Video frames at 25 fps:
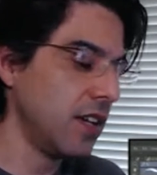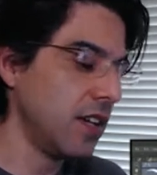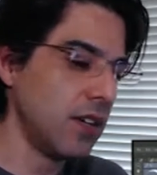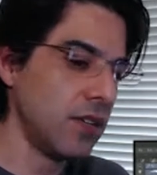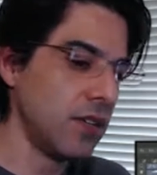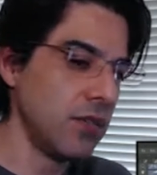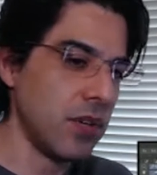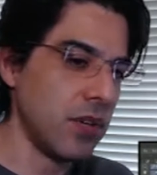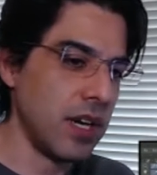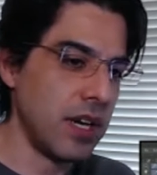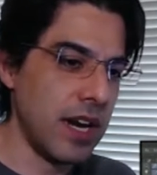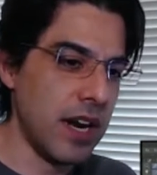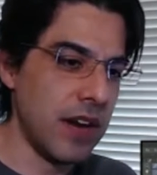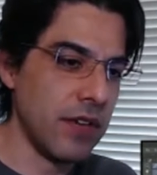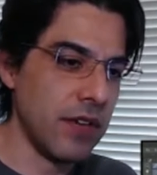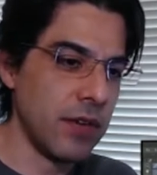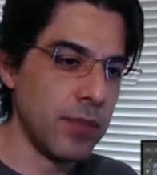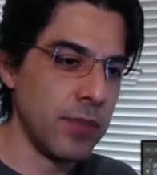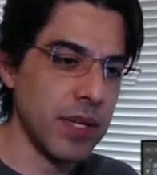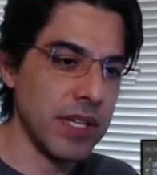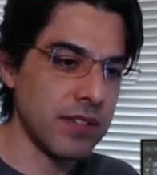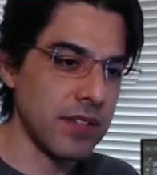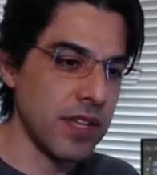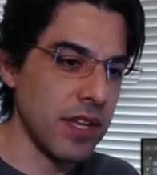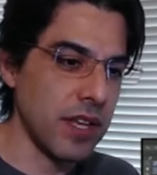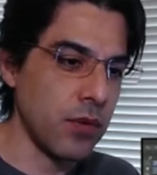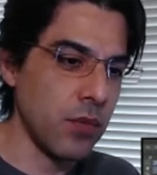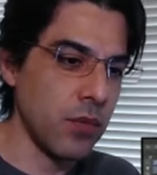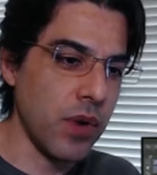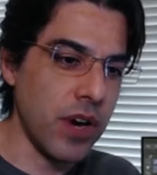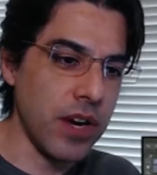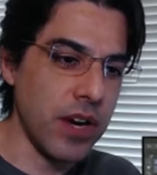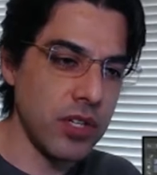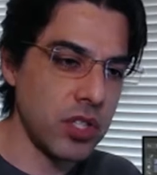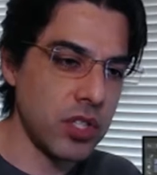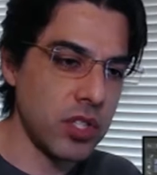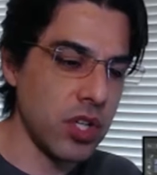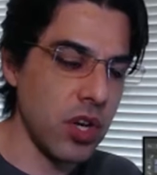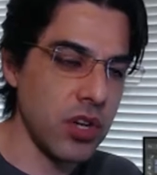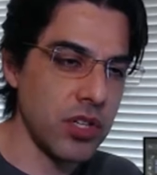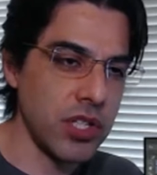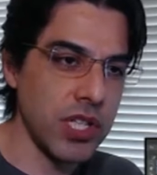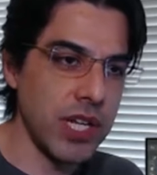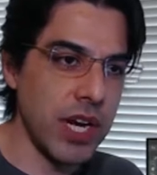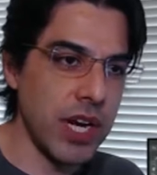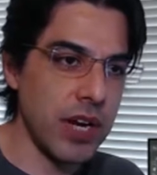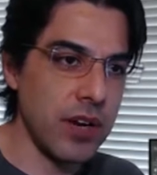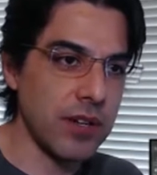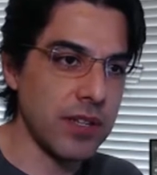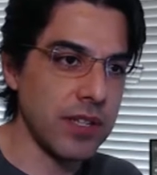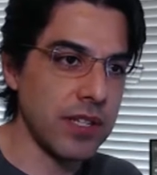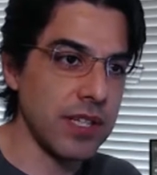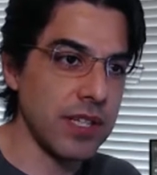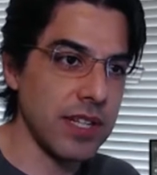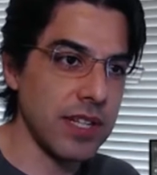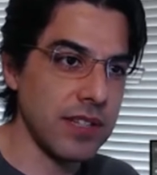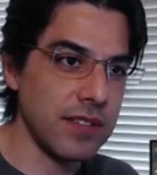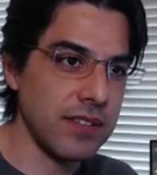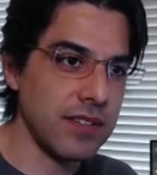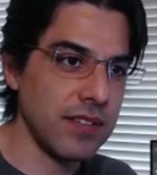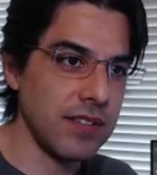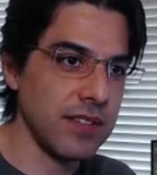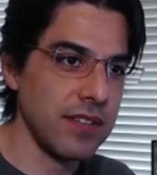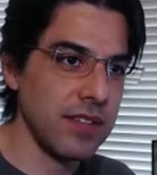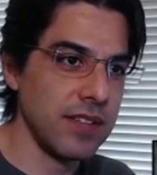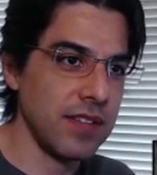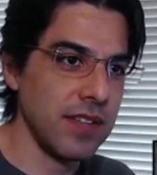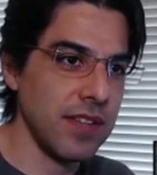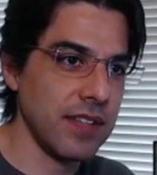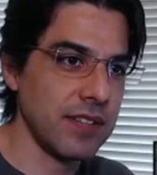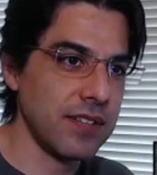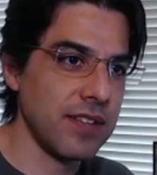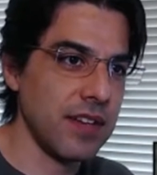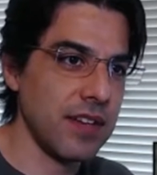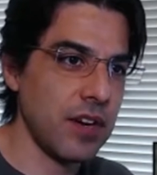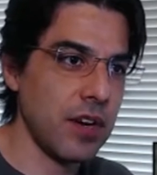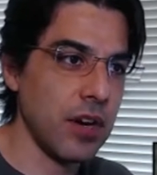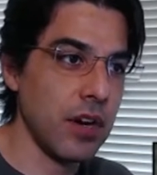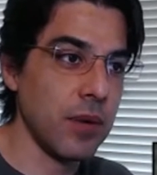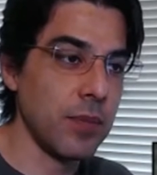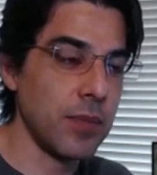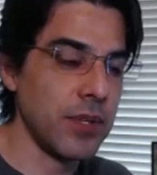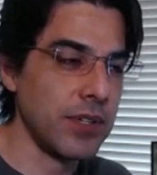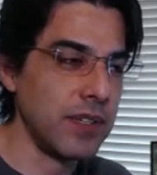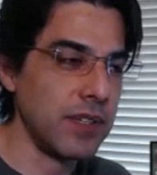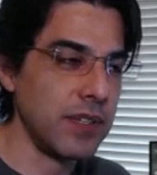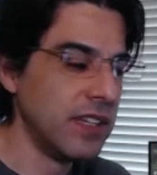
where everybody's like, "Why are you charging hourly? That's that's terrible."